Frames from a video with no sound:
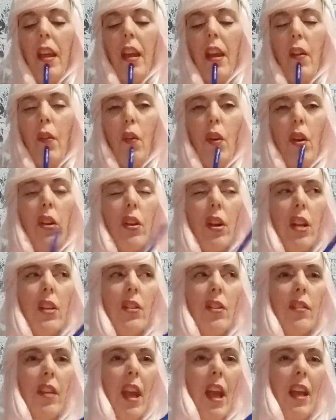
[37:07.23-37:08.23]
Or you can
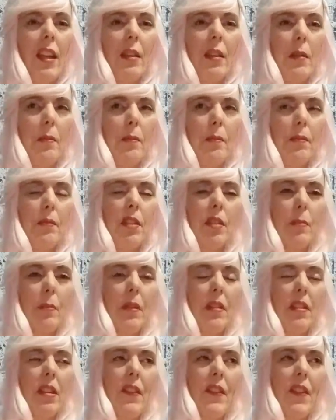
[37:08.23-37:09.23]
just ask a
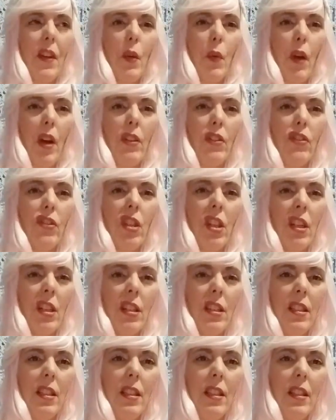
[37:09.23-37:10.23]
specific
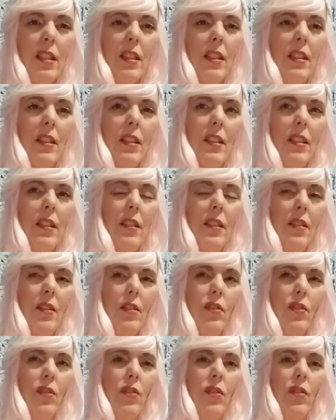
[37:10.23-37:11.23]
question
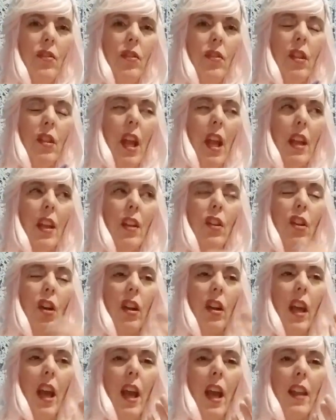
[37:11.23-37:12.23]
that I can
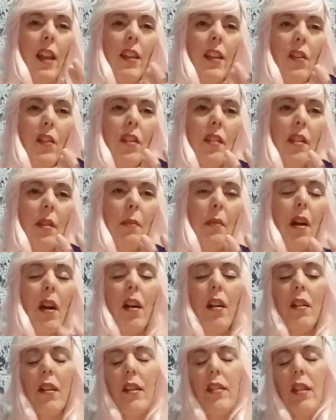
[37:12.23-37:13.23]
look at in the crystal
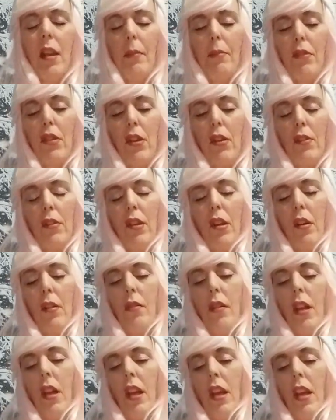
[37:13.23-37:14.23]
ball. It's up to you, you know.
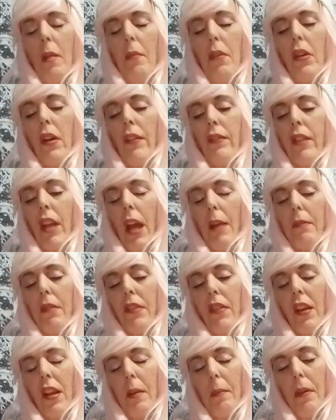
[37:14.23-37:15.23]
You have time to
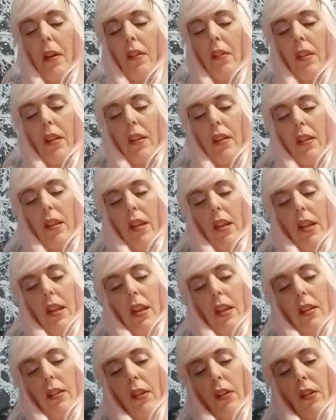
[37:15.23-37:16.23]
think about it.
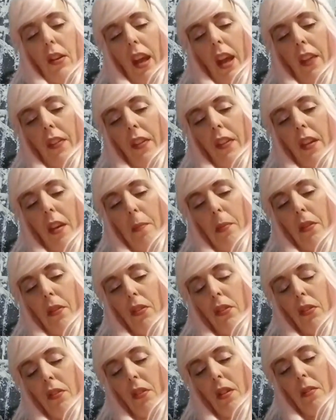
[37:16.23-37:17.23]
So, Kathy, I'll
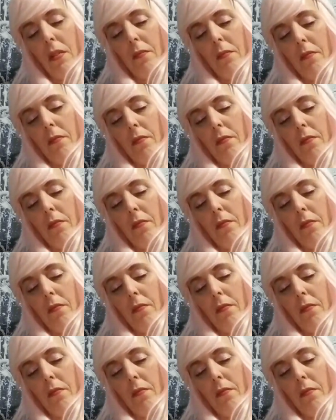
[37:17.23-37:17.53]
put you up.